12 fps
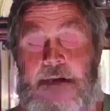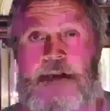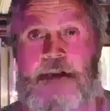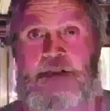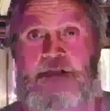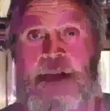got to
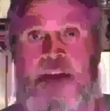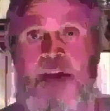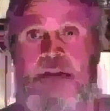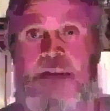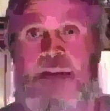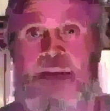be here, and the
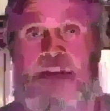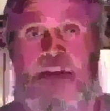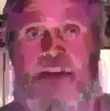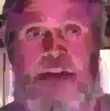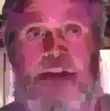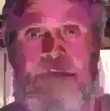covenant's
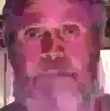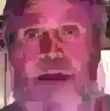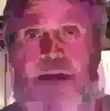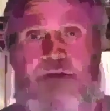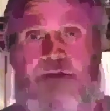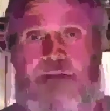here.
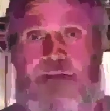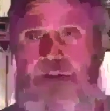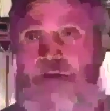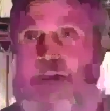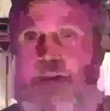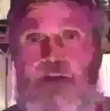
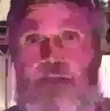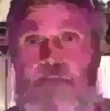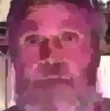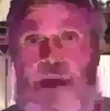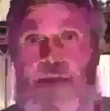Let's find him.